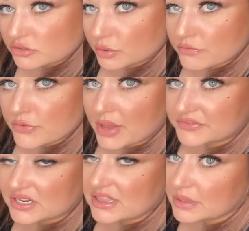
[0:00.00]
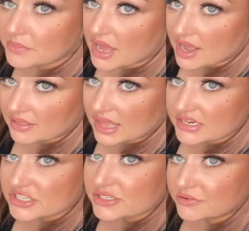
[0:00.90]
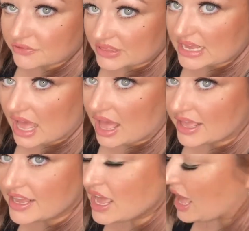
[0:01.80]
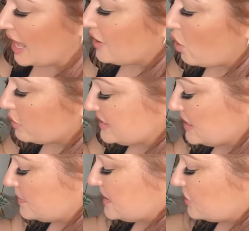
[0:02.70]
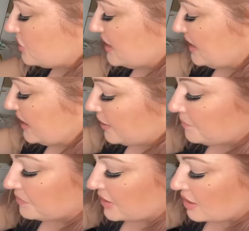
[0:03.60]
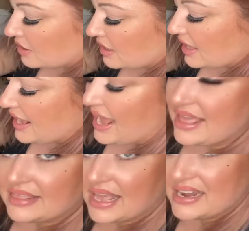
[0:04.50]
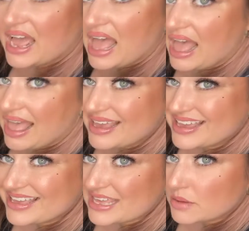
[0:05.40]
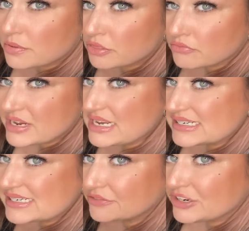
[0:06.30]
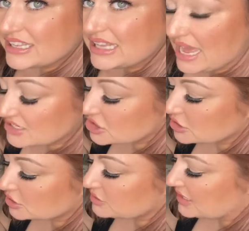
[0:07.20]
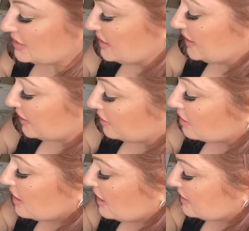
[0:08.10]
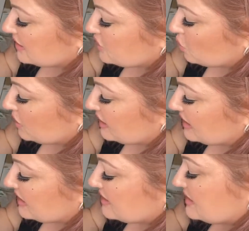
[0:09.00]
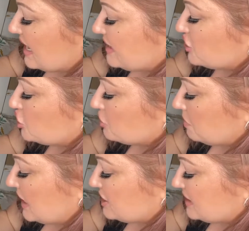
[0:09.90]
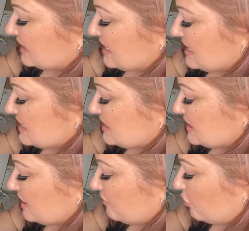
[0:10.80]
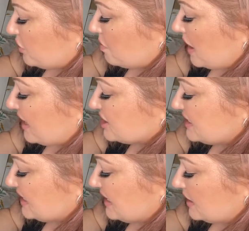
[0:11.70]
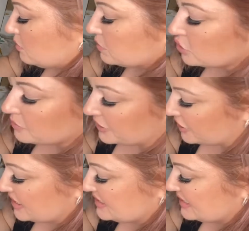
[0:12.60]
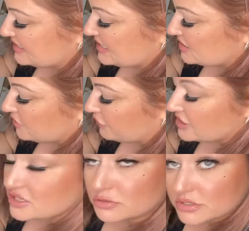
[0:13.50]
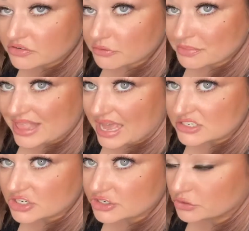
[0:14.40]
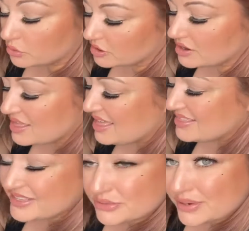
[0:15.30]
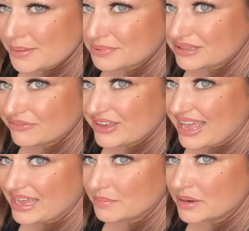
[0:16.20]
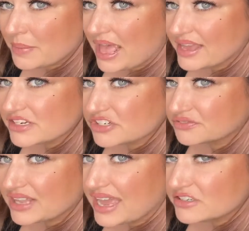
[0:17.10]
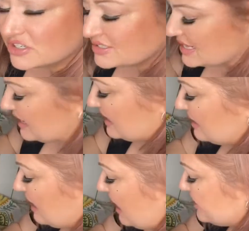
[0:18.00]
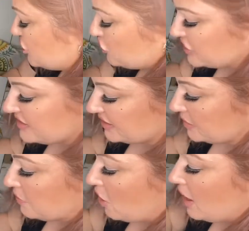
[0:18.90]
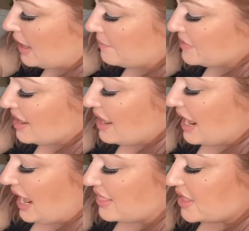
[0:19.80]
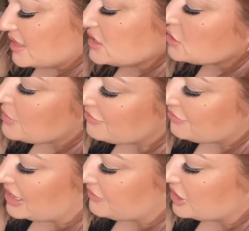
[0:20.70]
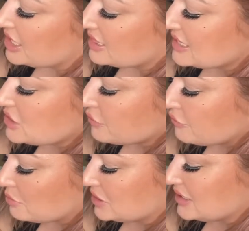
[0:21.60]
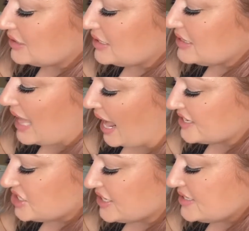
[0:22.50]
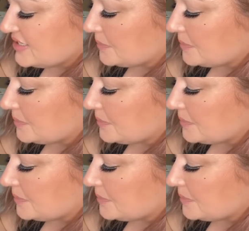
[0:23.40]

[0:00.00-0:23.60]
So if you have to clip the eyelashes to fit the eye, I always keep scissors in here. And then I keep 3 different lash glues in here. This one is a strip lash adhesive with biotin and blueberry. It's latex free. This one's from Lash Couture. This one I believe came in a package of lashes that I just recently bought. And then these are my favorite. These are from Lily Lashes.